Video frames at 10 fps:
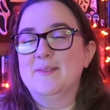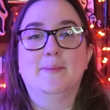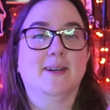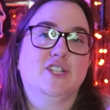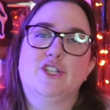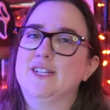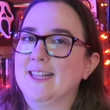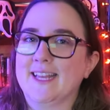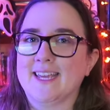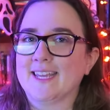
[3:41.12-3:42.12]
but
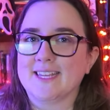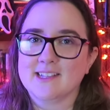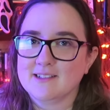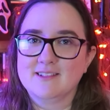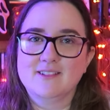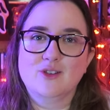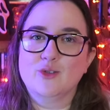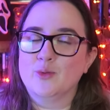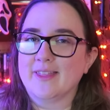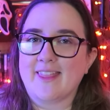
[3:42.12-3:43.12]
chilling
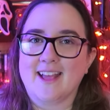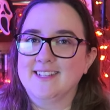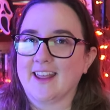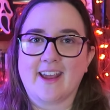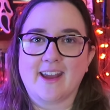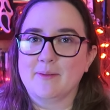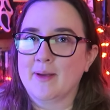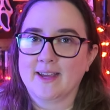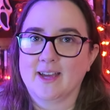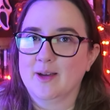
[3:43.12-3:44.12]
with that Deadite
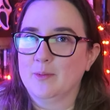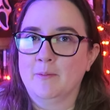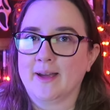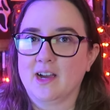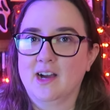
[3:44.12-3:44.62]
makeup, oh my